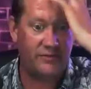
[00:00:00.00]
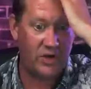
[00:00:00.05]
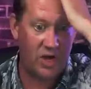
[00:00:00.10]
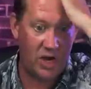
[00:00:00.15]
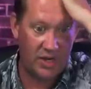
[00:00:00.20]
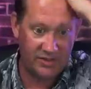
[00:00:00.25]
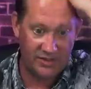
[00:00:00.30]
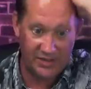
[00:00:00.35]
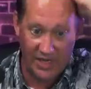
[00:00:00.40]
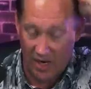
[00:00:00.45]
have
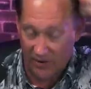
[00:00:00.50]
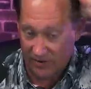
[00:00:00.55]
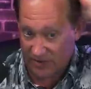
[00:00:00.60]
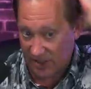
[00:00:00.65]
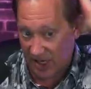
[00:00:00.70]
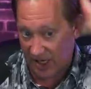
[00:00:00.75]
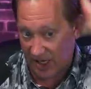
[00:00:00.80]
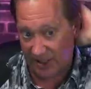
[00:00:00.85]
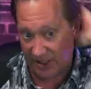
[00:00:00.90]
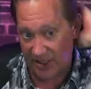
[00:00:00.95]
gone down
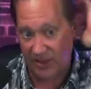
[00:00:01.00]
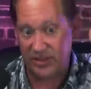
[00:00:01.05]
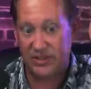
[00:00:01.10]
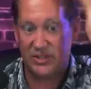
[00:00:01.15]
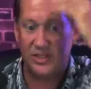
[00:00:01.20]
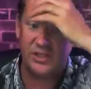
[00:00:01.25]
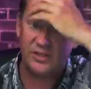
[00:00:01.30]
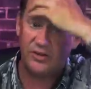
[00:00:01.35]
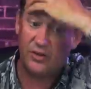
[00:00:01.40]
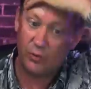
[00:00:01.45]
slightly.
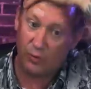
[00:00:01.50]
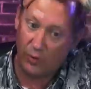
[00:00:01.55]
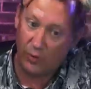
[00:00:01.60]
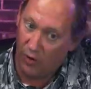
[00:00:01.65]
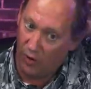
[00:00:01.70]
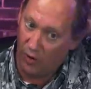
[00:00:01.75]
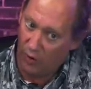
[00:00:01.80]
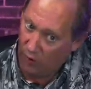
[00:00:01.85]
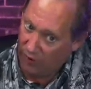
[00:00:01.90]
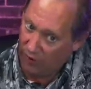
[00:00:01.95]
This is
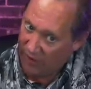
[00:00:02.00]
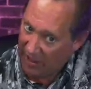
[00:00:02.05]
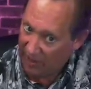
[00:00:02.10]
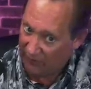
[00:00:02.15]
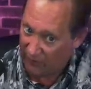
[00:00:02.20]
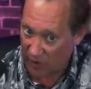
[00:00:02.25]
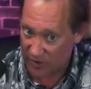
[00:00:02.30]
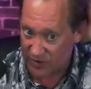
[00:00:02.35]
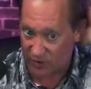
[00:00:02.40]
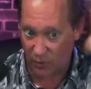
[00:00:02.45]
through the
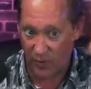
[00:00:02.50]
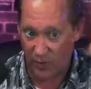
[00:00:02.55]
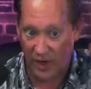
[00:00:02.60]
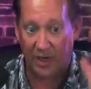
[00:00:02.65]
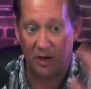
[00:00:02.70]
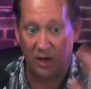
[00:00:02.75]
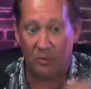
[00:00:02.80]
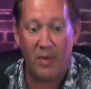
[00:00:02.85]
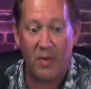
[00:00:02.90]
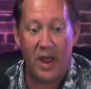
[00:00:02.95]
first
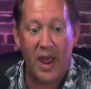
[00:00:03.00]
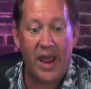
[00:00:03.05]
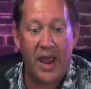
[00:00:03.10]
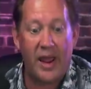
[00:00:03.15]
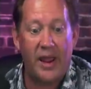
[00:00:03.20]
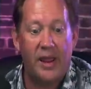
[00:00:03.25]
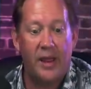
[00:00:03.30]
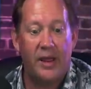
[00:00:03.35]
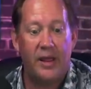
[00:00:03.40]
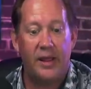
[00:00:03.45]
week in
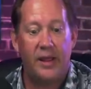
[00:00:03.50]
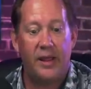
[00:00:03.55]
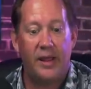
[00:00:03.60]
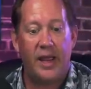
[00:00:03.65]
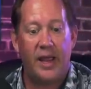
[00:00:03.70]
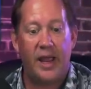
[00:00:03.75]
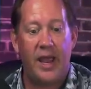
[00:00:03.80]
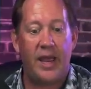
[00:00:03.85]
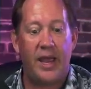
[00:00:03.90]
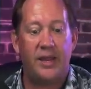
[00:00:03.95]
May.
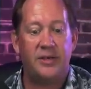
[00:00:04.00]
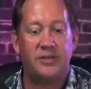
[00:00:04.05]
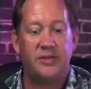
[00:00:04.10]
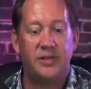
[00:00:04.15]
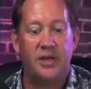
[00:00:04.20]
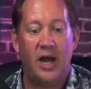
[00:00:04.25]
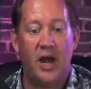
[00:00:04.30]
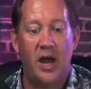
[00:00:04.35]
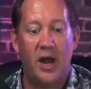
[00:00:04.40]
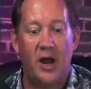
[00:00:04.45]
And